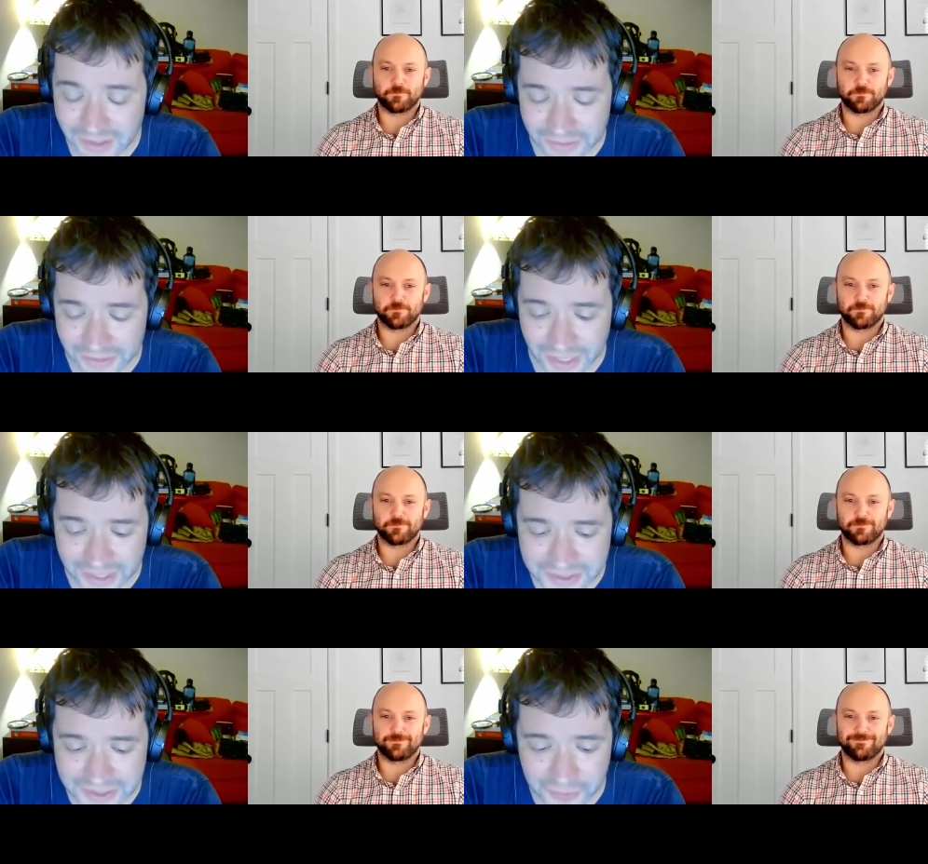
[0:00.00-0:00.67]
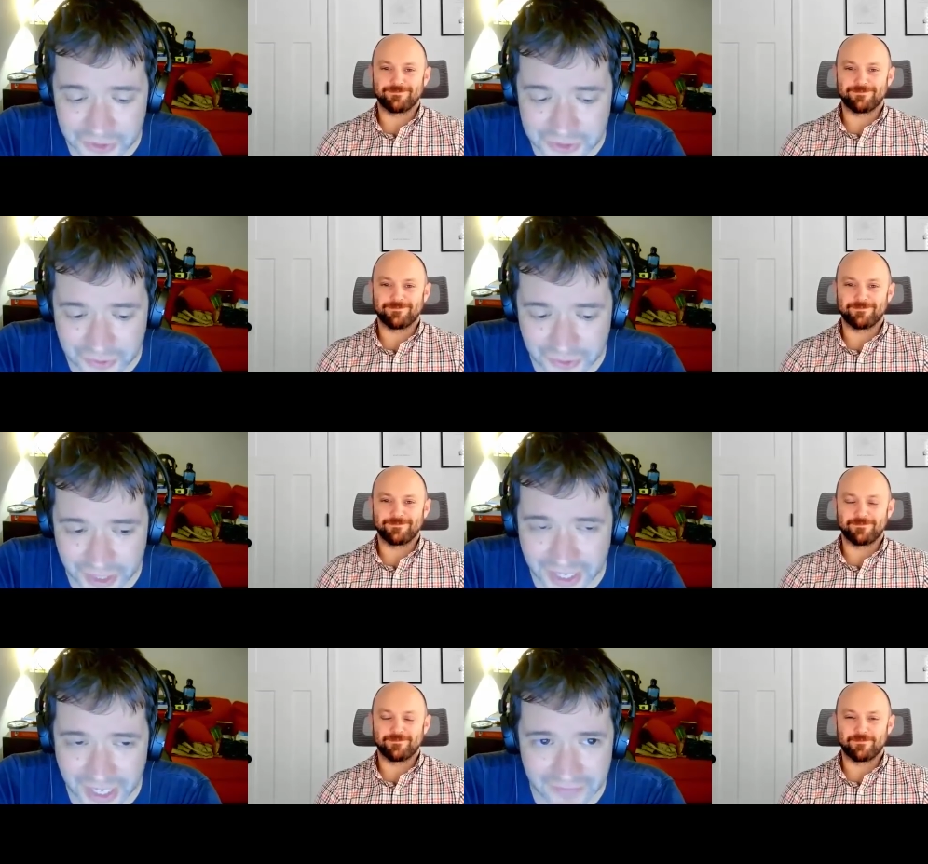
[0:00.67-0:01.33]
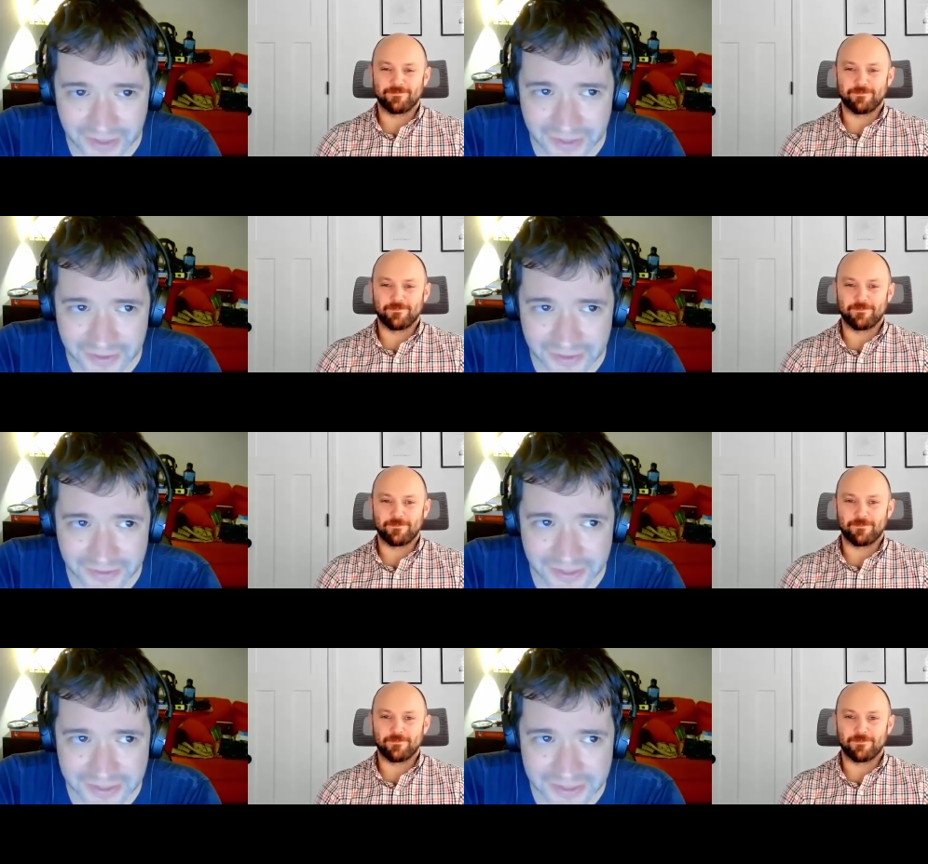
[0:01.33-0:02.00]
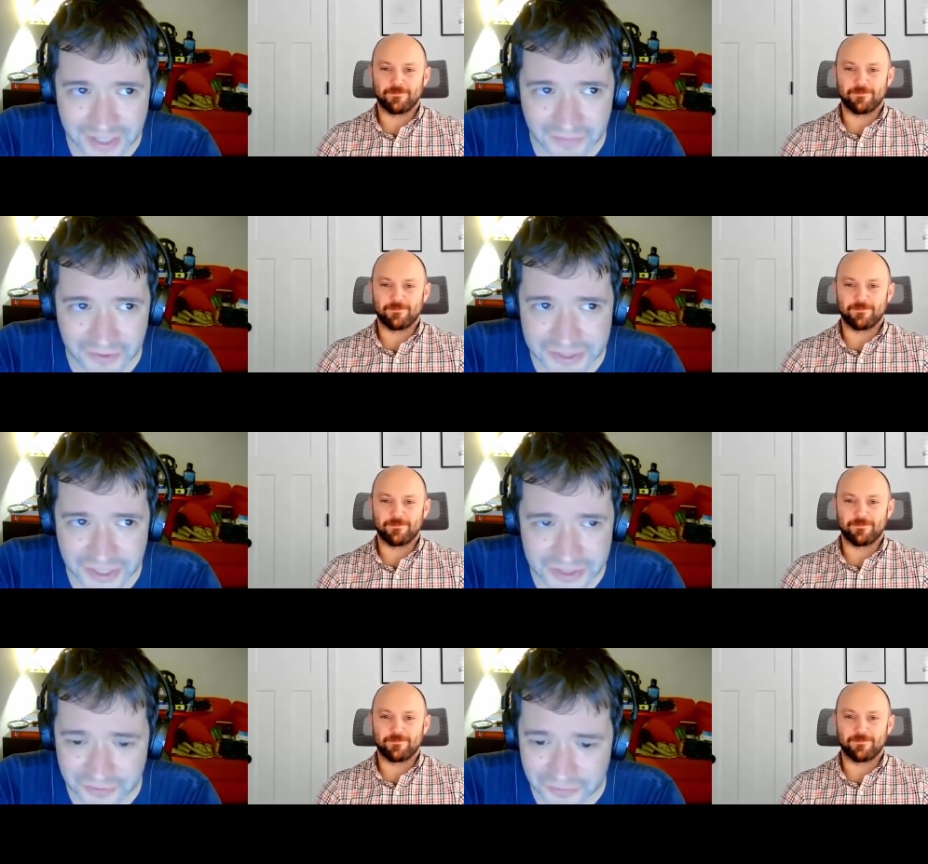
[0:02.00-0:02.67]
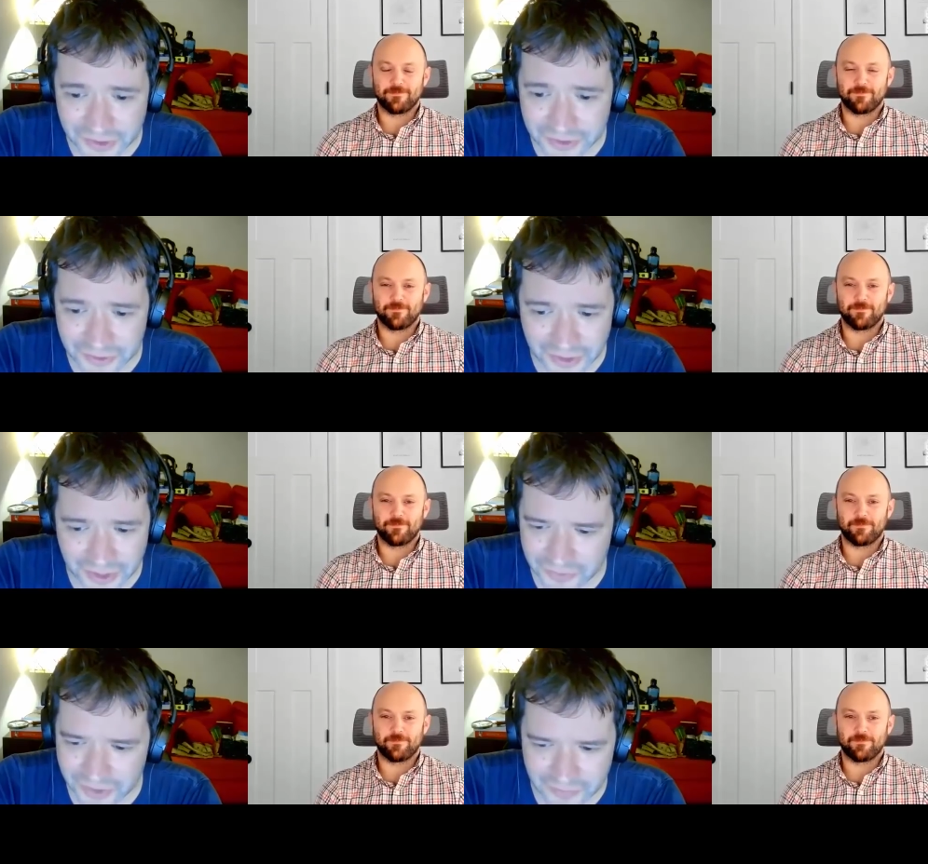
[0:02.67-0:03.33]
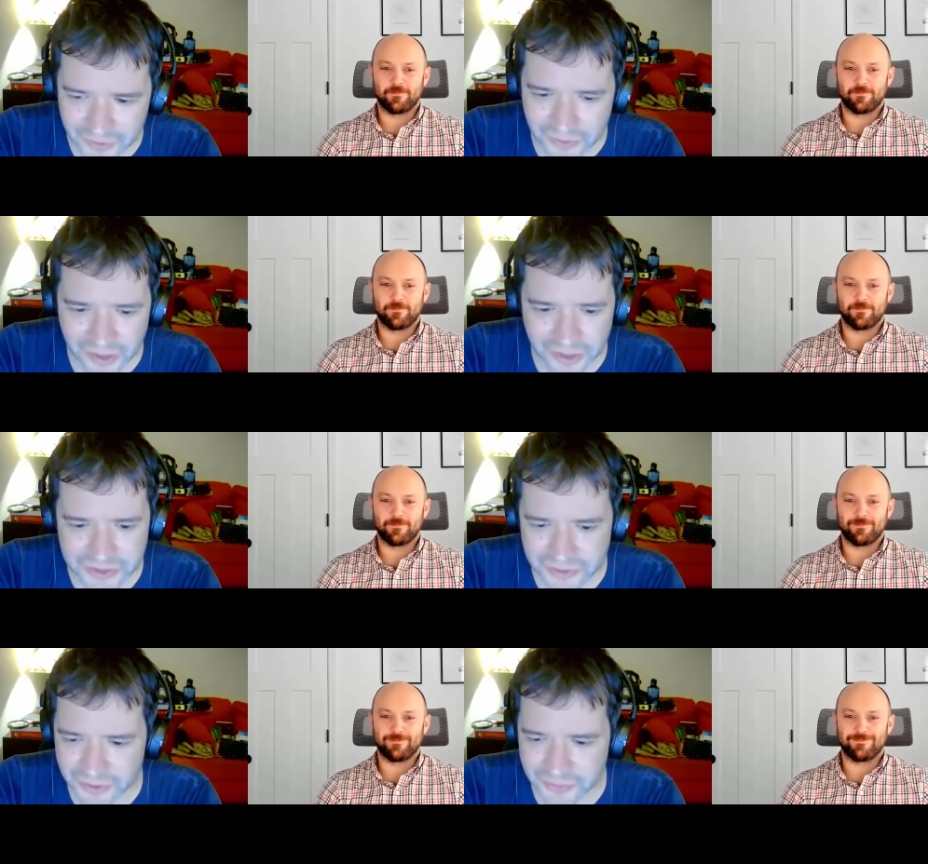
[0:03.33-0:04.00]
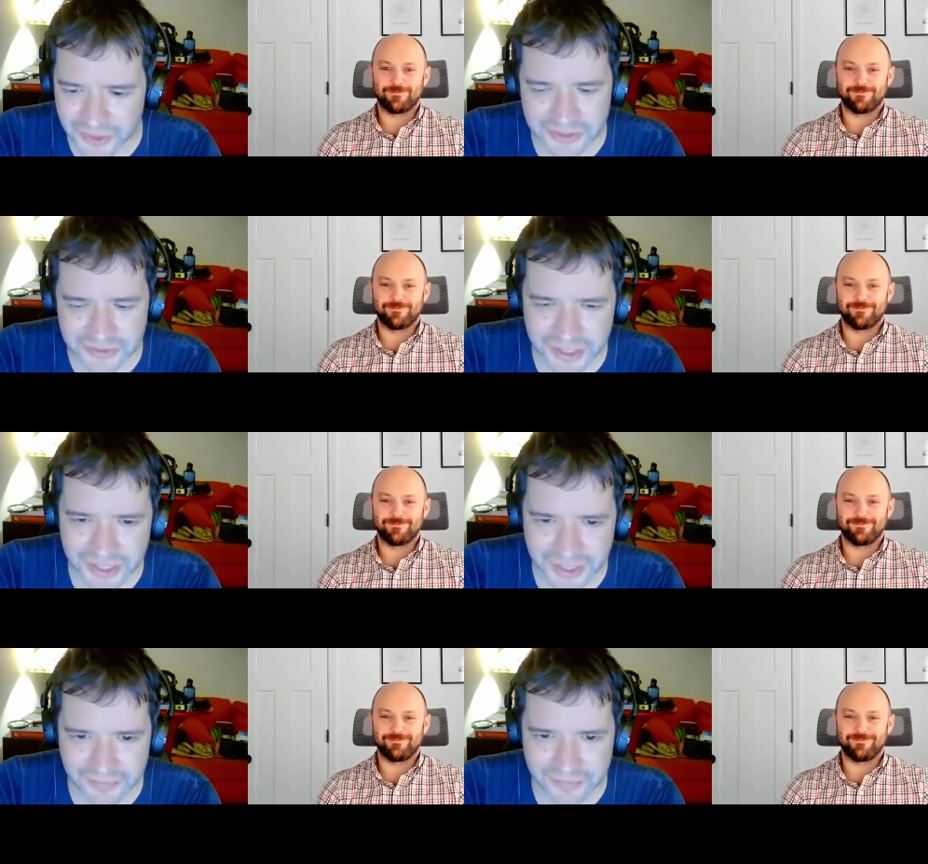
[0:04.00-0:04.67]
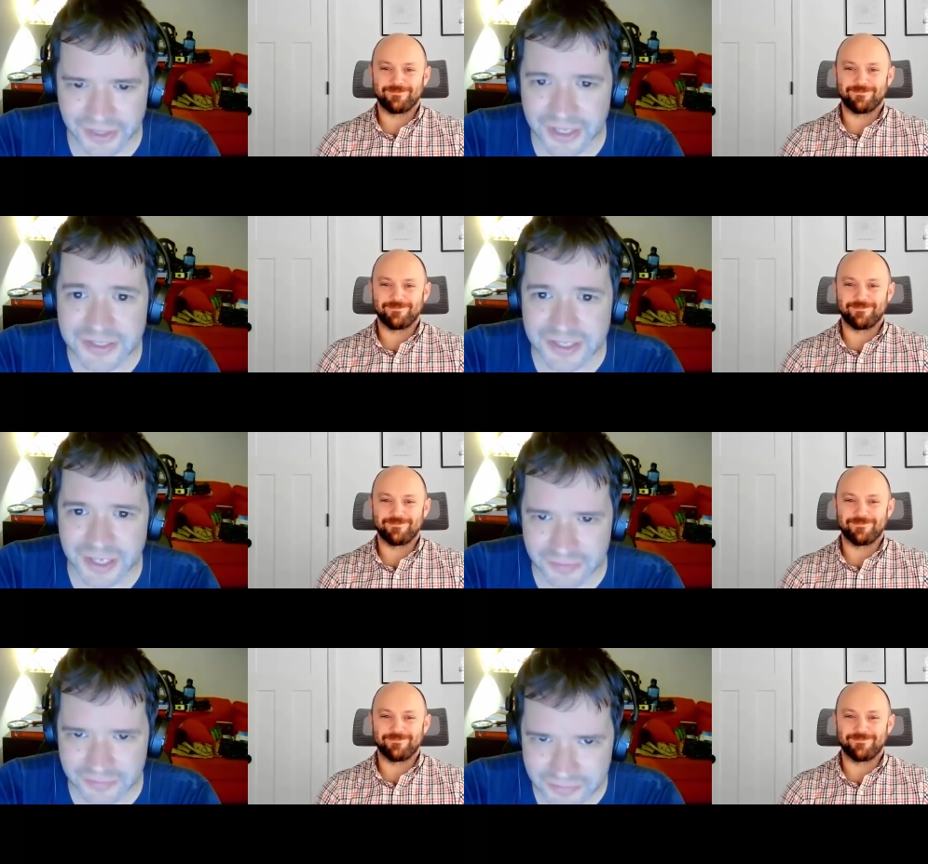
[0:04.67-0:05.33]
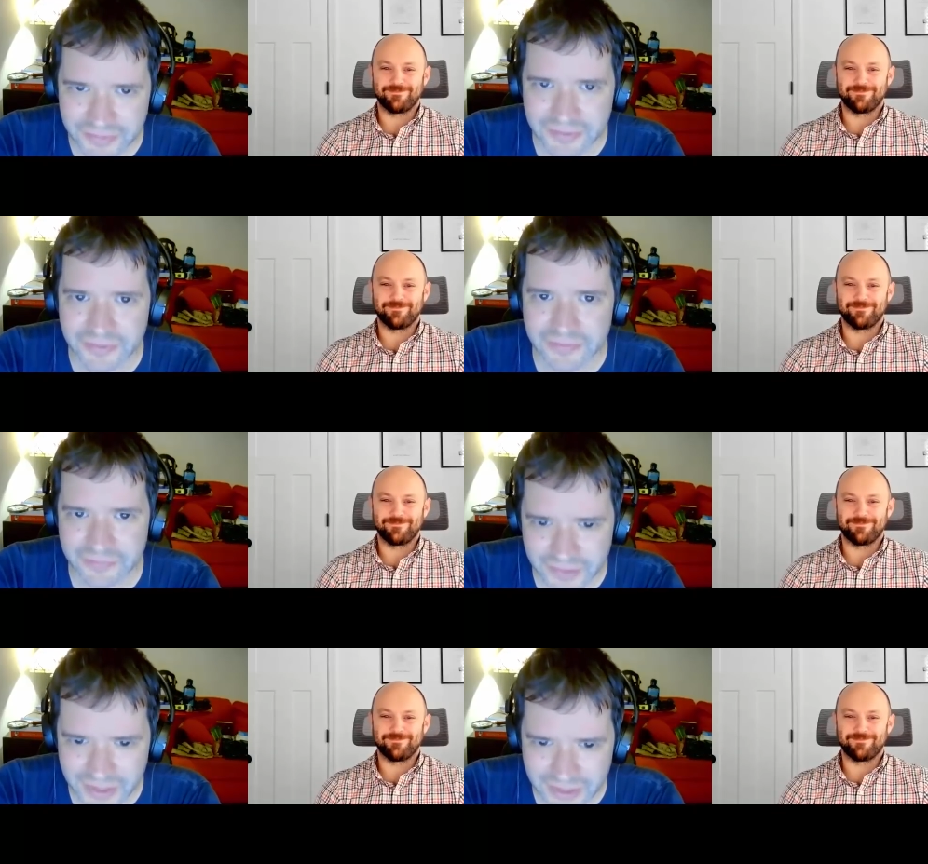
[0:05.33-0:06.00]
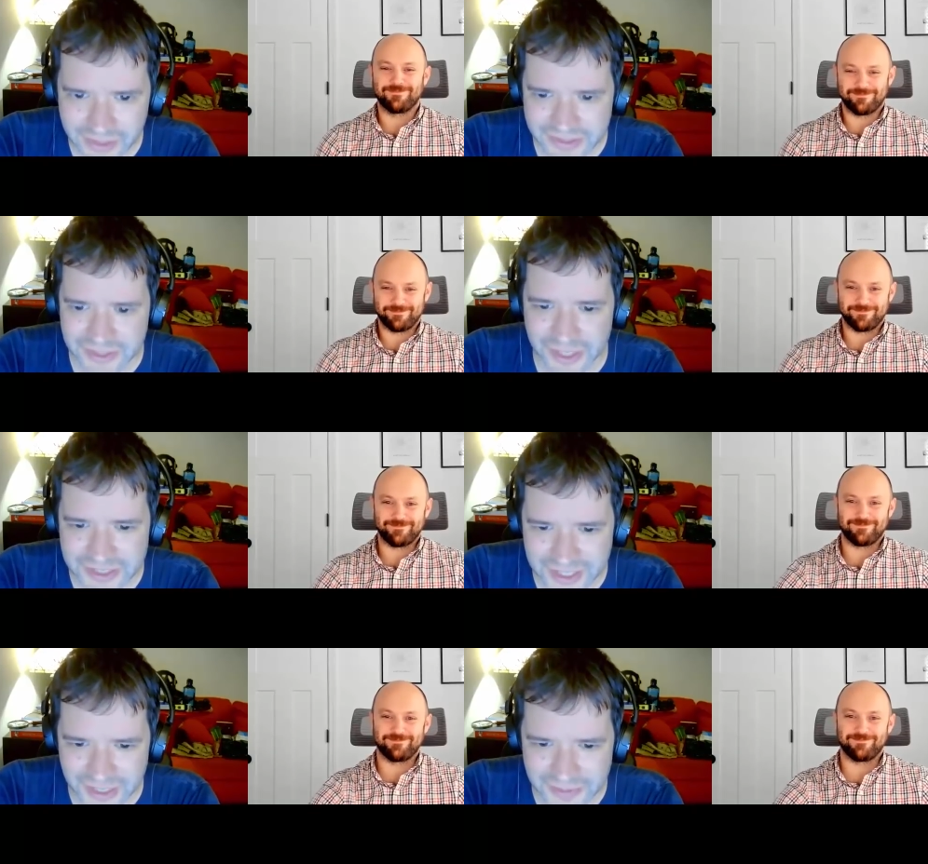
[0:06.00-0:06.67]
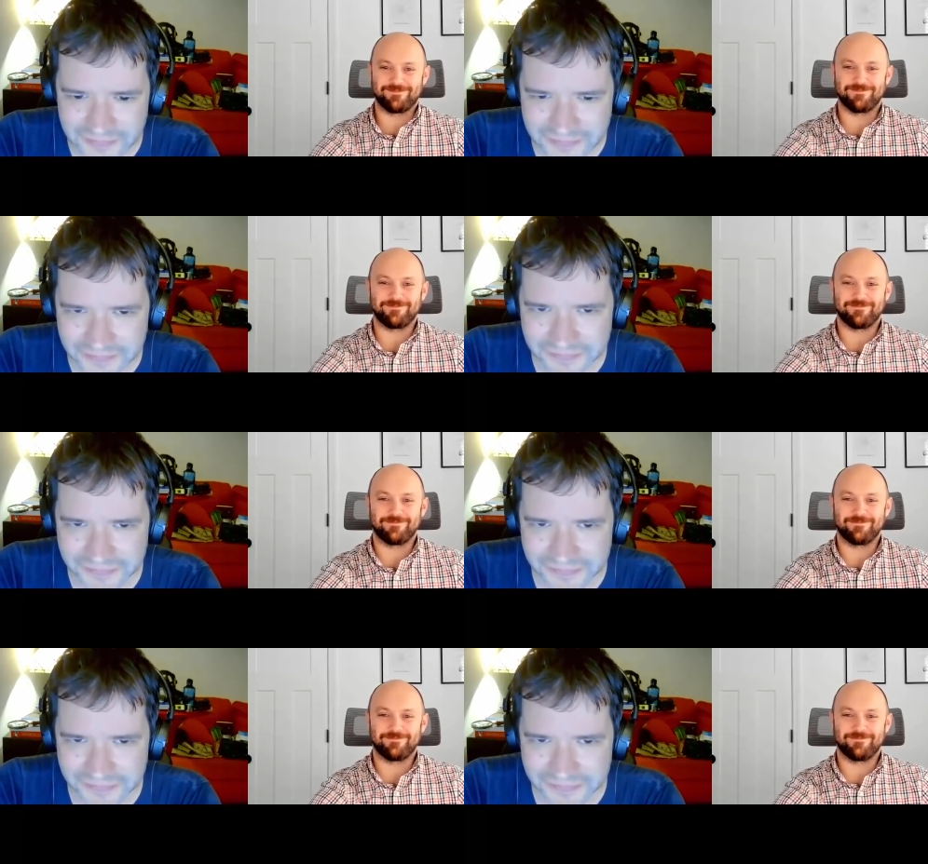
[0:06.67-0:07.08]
Speaker 1: Thanks. It was great having this conversation with you, and whenever you want to do it, we can do it again. Thanks, and see you next time.